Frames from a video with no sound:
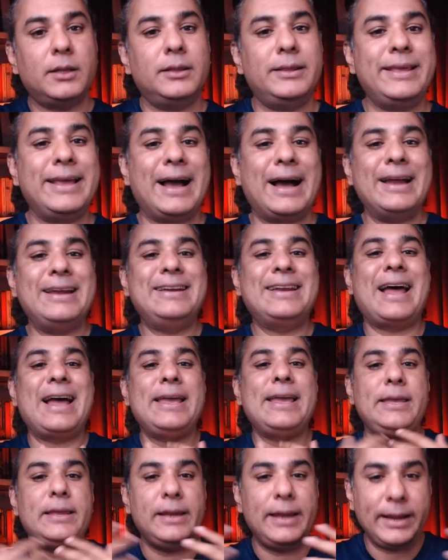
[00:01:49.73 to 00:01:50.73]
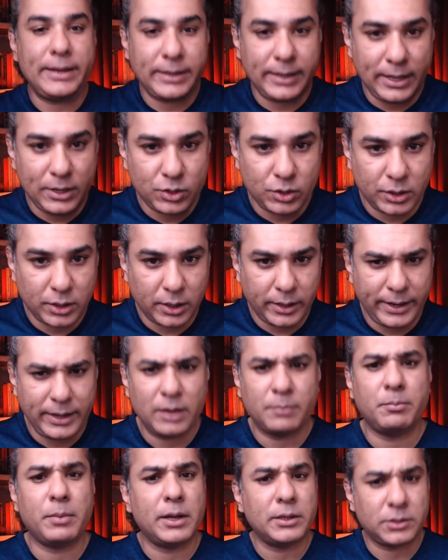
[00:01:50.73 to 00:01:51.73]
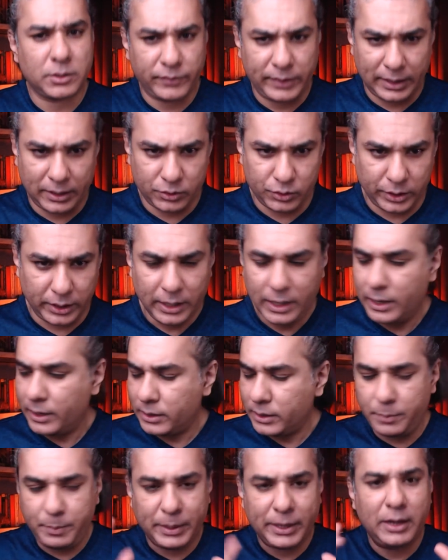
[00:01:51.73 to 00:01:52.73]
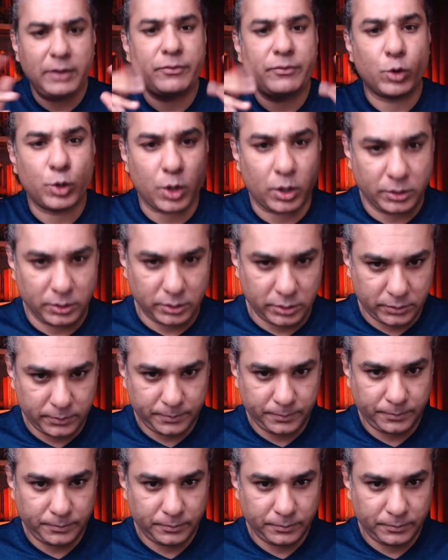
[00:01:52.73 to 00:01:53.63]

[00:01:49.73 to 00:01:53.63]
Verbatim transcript: they annihilate each other in a burst of energy. Typically photons.